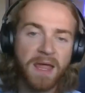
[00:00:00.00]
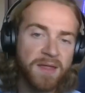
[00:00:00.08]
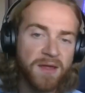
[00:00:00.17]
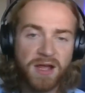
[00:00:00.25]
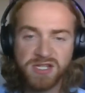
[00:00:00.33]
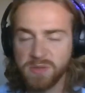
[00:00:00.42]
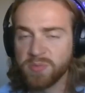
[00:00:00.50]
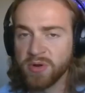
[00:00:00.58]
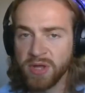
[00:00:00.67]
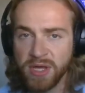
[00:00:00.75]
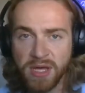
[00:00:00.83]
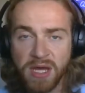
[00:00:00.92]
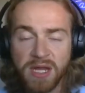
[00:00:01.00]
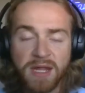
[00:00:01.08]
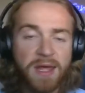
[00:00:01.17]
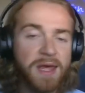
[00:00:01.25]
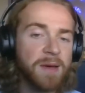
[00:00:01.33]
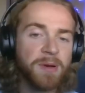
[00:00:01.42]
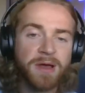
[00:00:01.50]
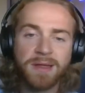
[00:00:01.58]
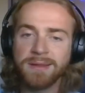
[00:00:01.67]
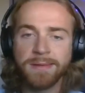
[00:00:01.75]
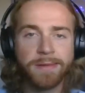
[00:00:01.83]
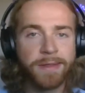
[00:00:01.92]
They're actually pretty good,
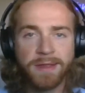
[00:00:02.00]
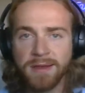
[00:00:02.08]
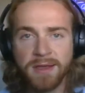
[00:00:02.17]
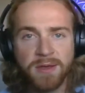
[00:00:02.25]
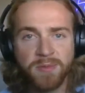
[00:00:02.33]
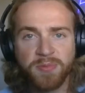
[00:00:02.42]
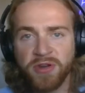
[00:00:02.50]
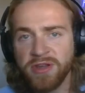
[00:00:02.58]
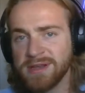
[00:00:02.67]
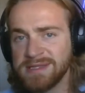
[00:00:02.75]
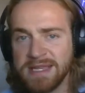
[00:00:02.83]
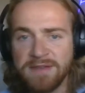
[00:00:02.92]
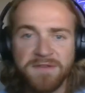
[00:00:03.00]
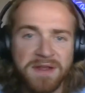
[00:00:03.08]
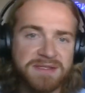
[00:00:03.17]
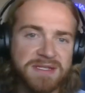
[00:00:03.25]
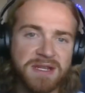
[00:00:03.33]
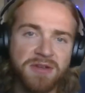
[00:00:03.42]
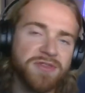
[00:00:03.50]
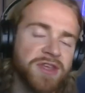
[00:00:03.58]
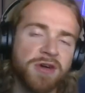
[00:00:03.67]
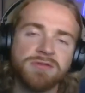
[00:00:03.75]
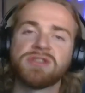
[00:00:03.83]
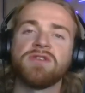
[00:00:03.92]
but a pretty good defense can only
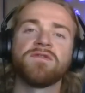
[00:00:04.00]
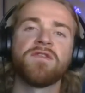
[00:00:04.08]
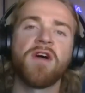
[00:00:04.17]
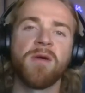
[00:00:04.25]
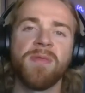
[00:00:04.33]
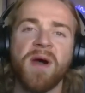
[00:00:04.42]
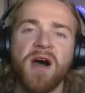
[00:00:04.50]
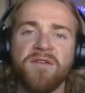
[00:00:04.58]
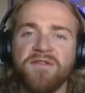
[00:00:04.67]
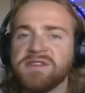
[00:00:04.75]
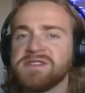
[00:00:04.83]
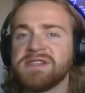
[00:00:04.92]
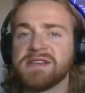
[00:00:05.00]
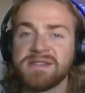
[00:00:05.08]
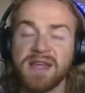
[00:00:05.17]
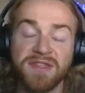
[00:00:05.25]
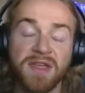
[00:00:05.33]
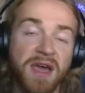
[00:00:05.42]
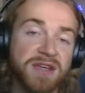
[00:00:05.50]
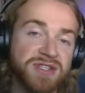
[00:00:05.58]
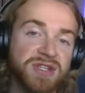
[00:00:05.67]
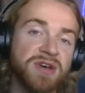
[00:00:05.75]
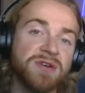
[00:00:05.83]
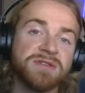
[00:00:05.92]
go so far when the offense does nothing. I
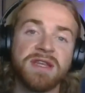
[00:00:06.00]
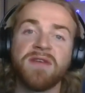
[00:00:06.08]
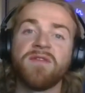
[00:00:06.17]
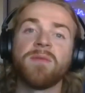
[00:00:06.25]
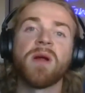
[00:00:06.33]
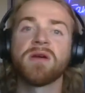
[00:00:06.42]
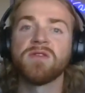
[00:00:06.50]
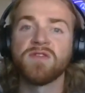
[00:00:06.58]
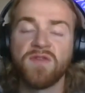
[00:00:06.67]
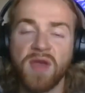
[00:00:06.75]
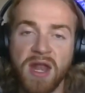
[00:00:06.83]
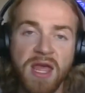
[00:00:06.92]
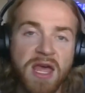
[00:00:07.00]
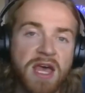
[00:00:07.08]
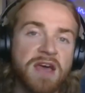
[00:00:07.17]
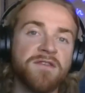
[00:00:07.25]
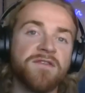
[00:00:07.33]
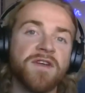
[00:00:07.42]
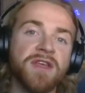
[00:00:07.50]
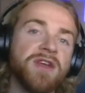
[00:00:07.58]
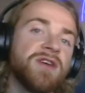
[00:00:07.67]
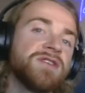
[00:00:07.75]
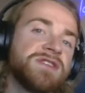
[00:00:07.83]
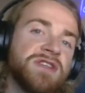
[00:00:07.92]
should know as a Denver Broncos fan, for
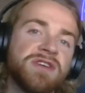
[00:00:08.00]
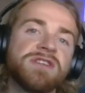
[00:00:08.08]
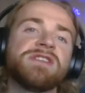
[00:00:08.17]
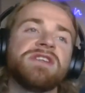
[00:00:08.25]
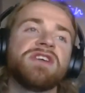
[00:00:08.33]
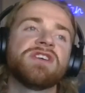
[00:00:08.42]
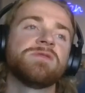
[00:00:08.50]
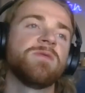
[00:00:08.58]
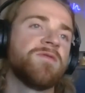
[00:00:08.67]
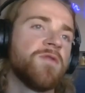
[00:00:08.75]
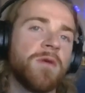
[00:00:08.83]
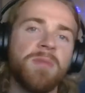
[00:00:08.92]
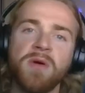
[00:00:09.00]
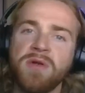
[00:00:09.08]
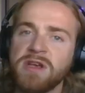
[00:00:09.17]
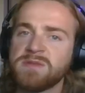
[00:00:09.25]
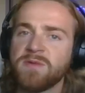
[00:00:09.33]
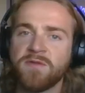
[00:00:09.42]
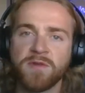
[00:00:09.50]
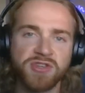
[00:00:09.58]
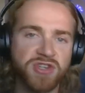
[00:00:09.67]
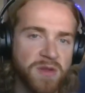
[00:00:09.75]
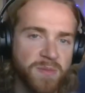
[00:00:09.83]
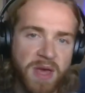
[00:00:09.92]
years and years and years before Bo Nix, before
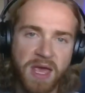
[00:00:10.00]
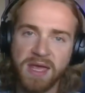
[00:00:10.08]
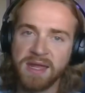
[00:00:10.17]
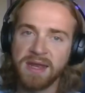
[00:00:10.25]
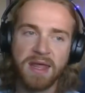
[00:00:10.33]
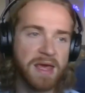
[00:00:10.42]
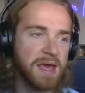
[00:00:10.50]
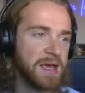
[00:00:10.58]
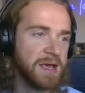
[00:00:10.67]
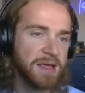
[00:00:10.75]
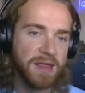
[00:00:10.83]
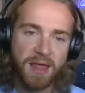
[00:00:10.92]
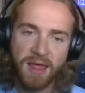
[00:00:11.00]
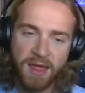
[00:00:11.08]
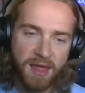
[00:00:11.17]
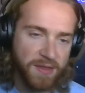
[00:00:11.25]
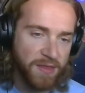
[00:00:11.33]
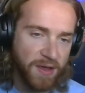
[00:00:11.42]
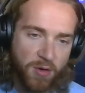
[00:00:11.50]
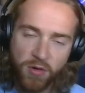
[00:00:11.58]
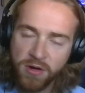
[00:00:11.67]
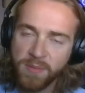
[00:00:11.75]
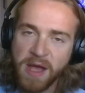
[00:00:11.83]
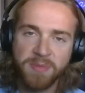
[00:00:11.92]
Sean Payton, the
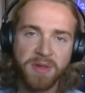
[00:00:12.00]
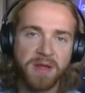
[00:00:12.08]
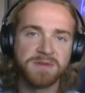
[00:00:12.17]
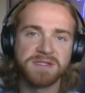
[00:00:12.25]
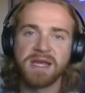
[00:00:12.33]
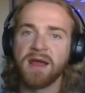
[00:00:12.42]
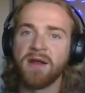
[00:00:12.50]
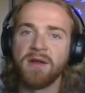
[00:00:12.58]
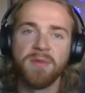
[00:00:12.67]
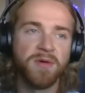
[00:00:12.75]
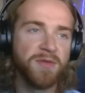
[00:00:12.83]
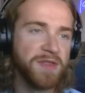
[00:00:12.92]
quarterback play was terrible.